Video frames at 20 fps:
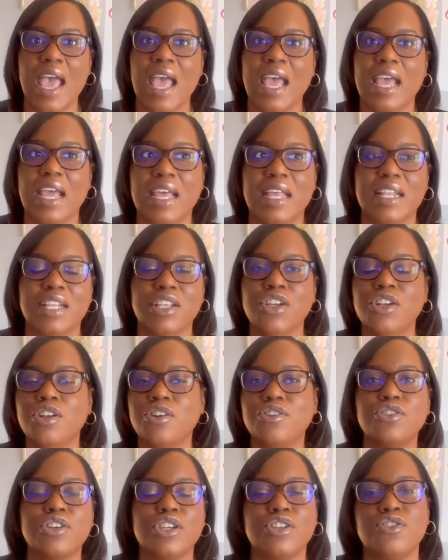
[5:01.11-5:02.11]
And you know,
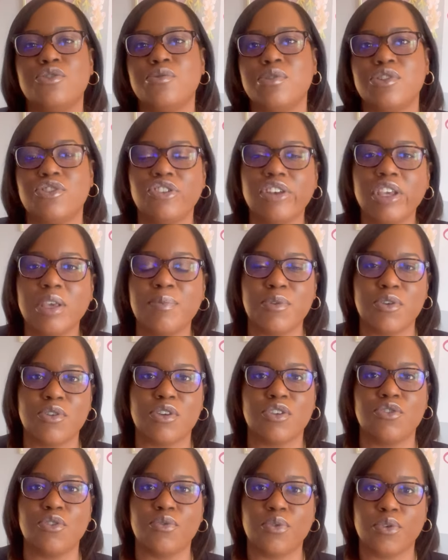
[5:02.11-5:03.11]
you can do it cheap, you
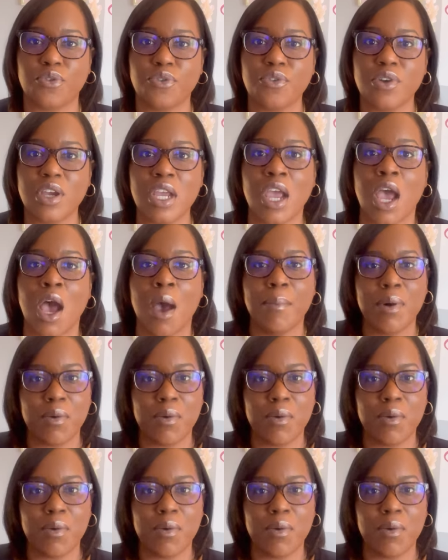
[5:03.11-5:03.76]
can do it for free.